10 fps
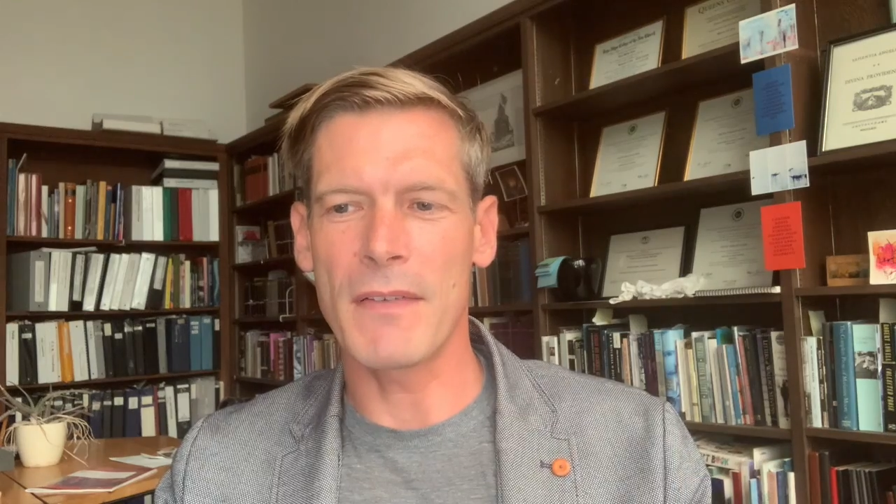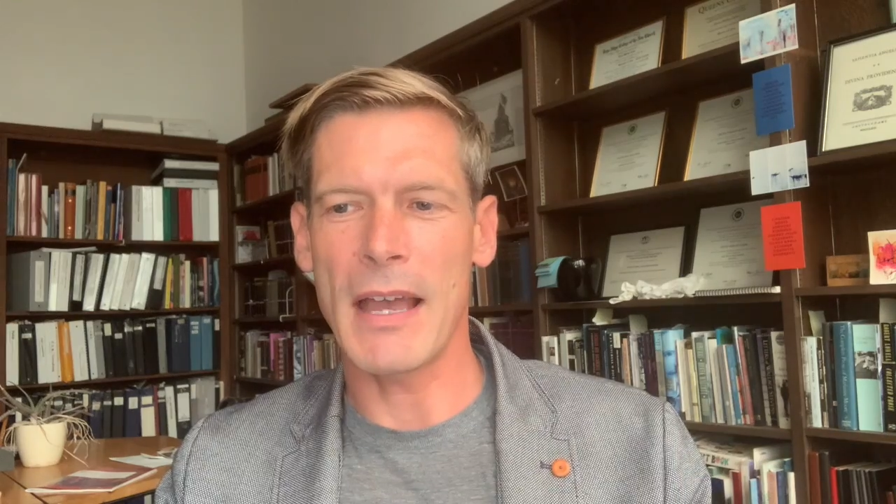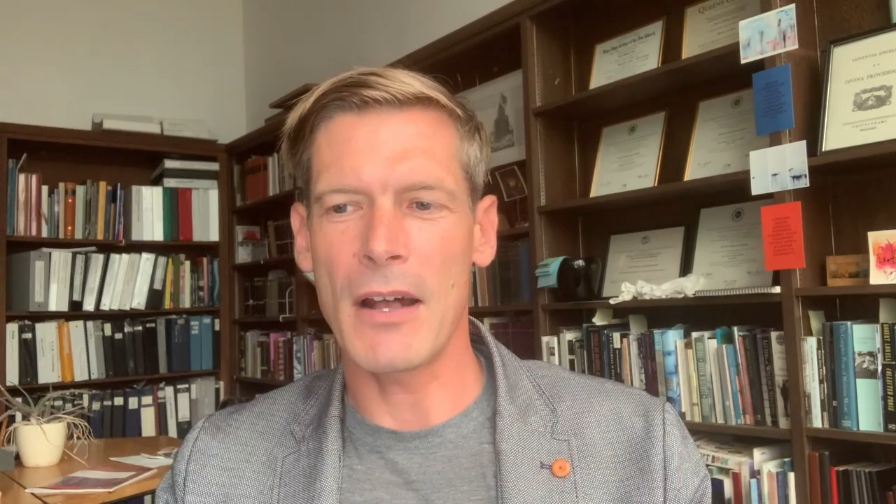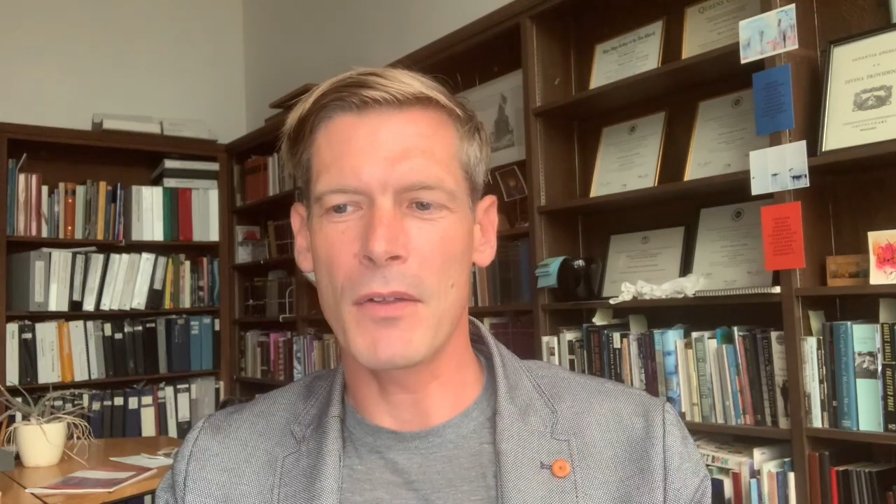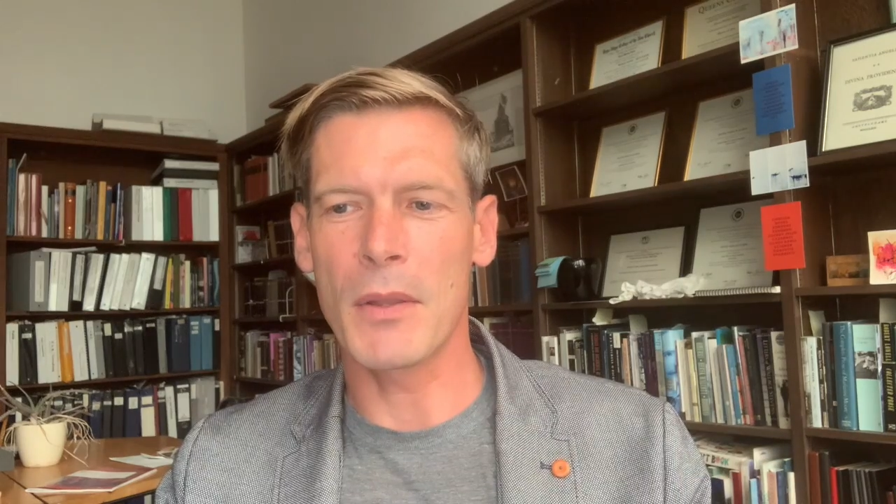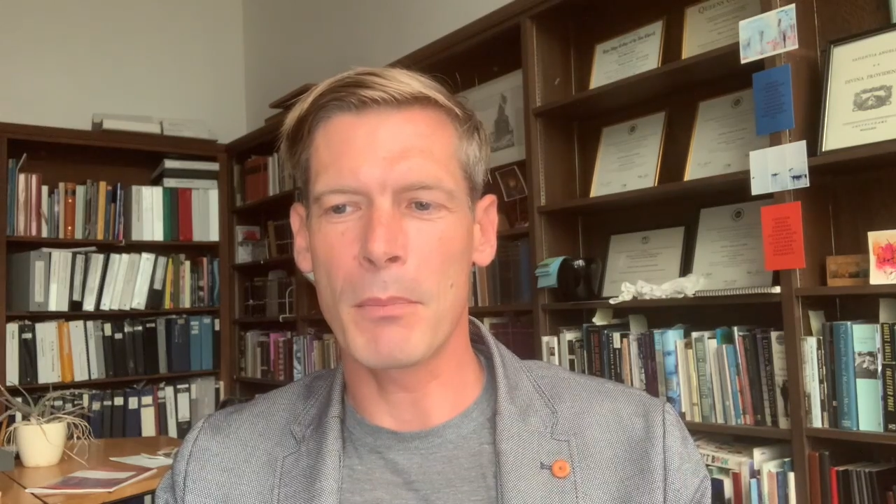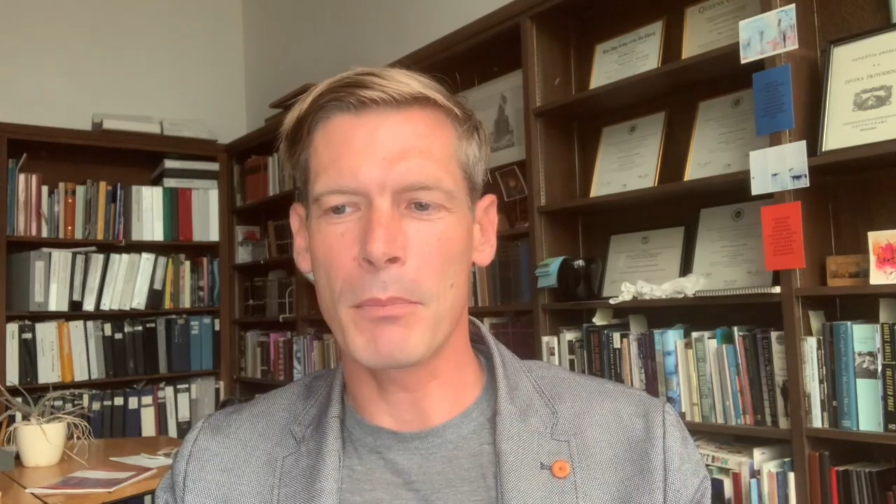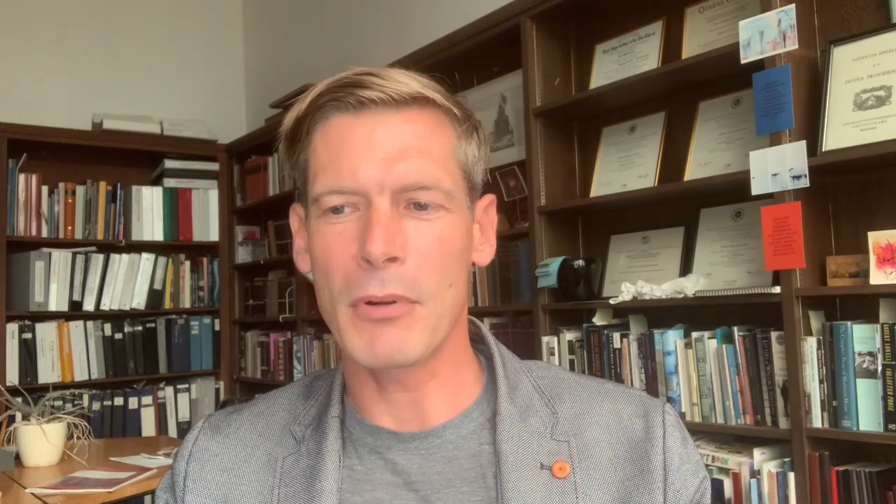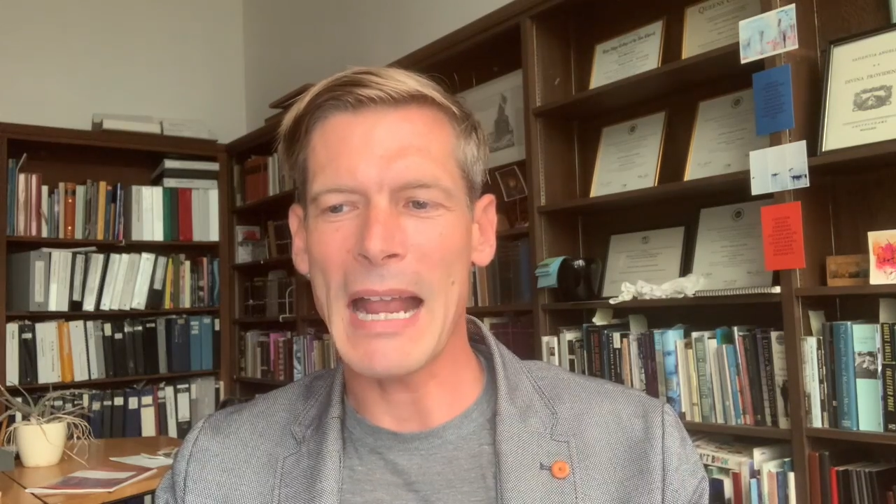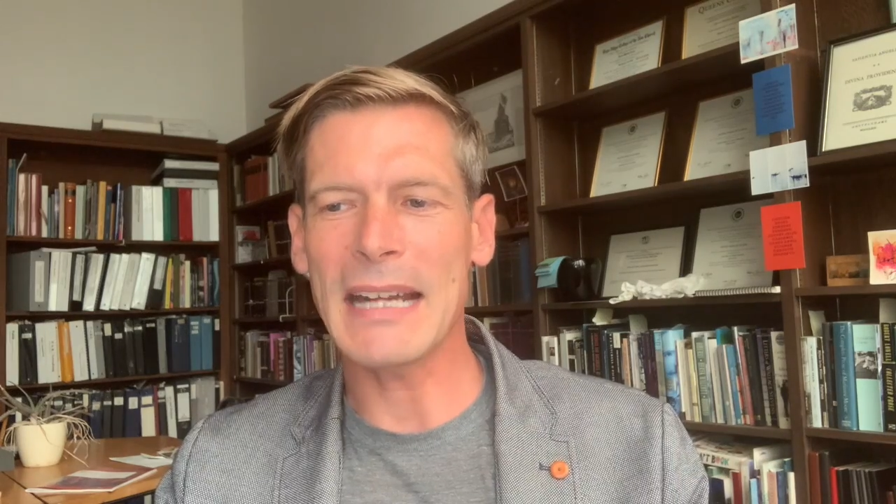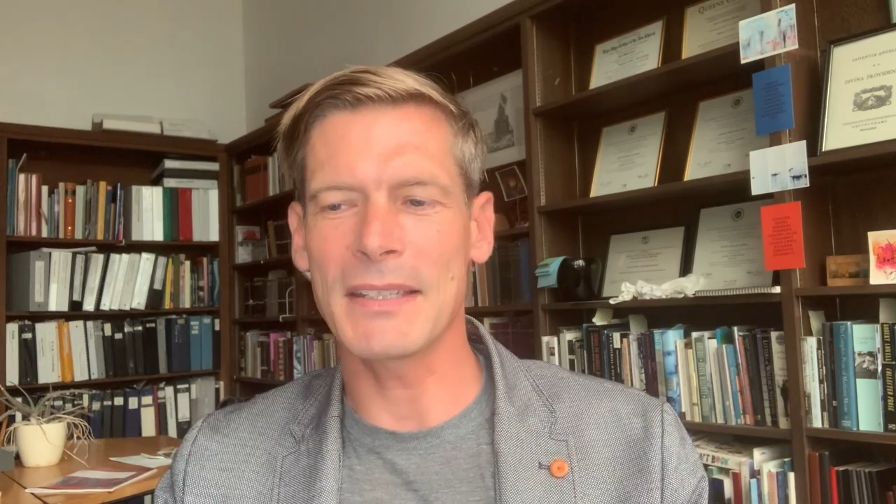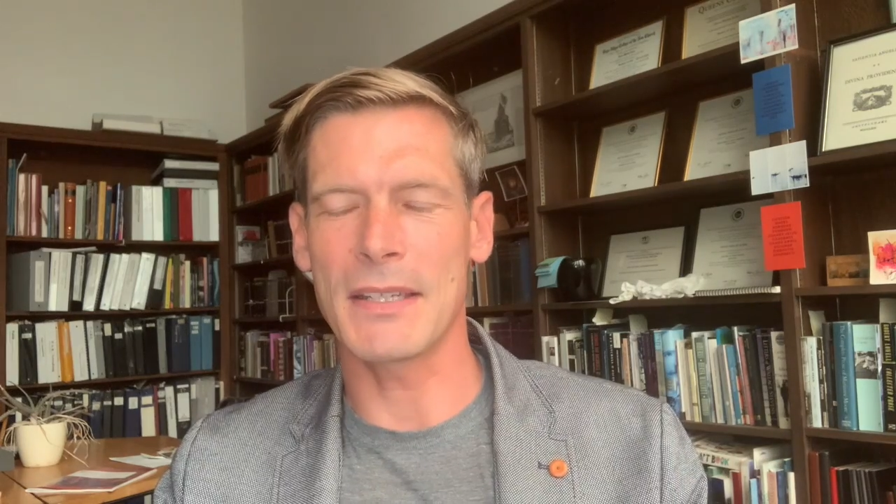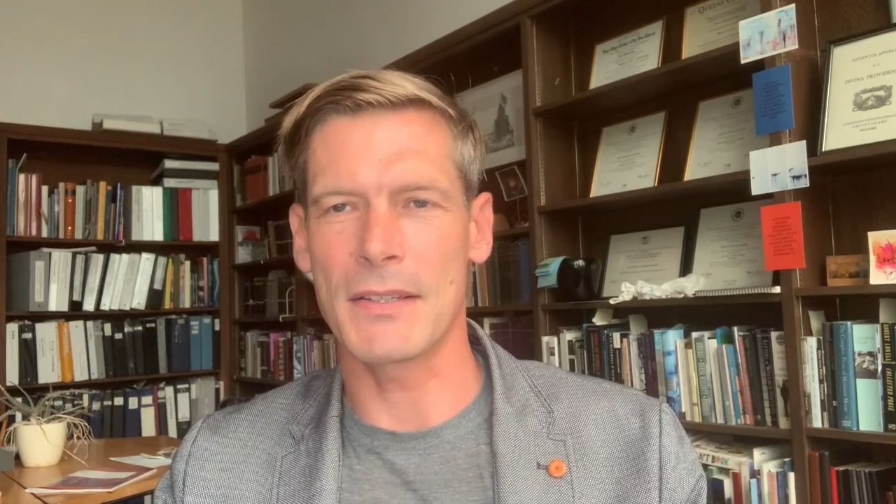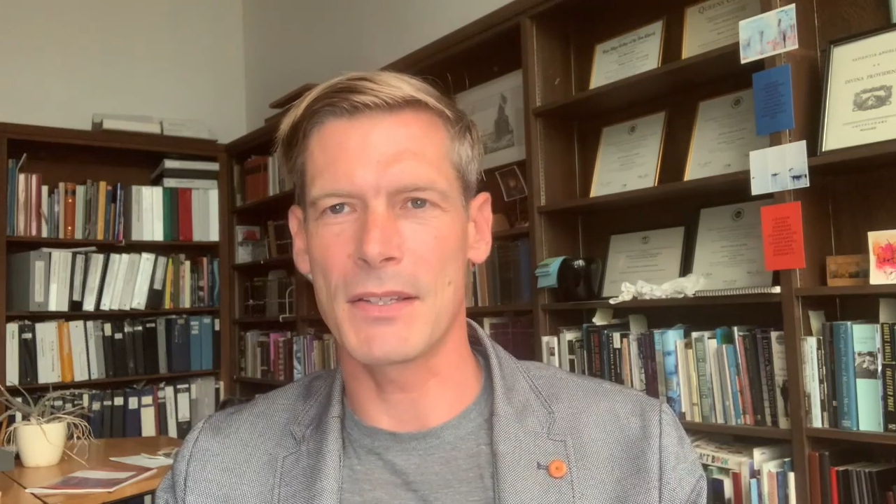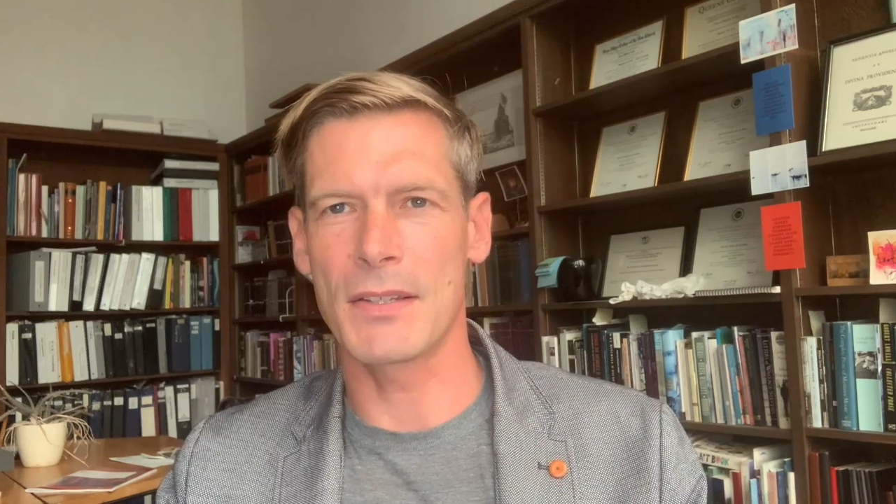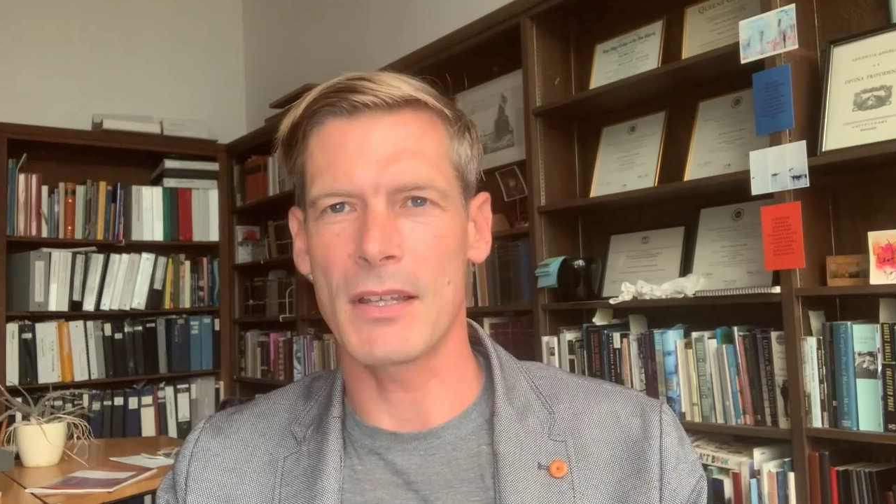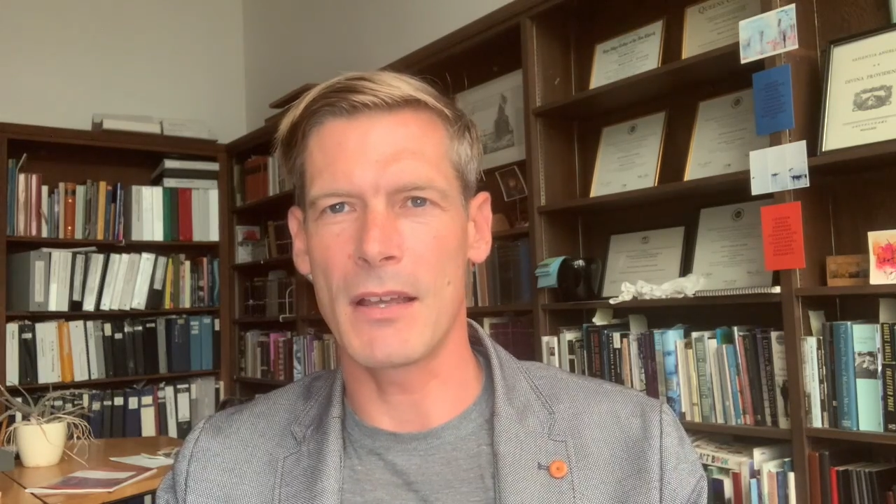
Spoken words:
how the practice